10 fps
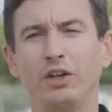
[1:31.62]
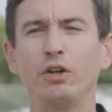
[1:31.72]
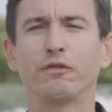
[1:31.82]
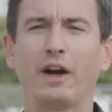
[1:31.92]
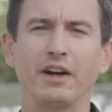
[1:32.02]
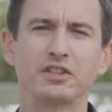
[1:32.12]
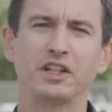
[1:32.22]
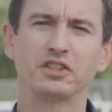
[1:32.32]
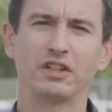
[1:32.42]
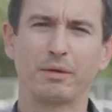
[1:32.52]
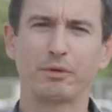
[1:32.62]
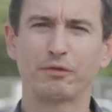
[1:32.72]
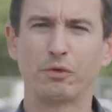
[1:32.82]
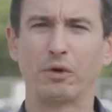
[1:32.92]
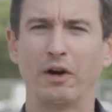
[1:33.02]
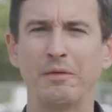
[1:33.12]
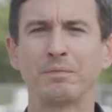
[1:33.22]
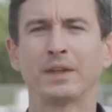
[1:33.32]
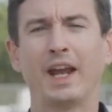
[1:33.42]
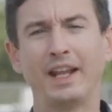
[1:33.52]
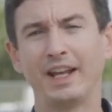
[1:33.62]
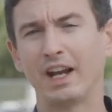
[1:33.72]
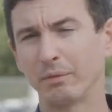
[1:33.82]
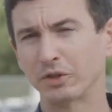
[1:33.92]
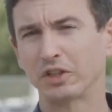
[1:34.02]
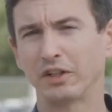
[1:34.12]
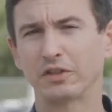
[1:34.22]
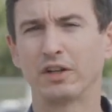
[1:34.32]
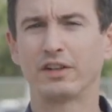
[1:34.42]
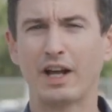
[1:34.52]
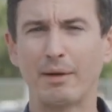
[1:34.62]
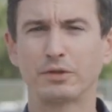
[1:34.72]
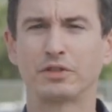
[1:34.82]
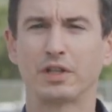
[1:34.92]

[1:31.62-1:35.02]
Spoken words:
The new Fire Station number 4 and the Animal Shelter and Adoption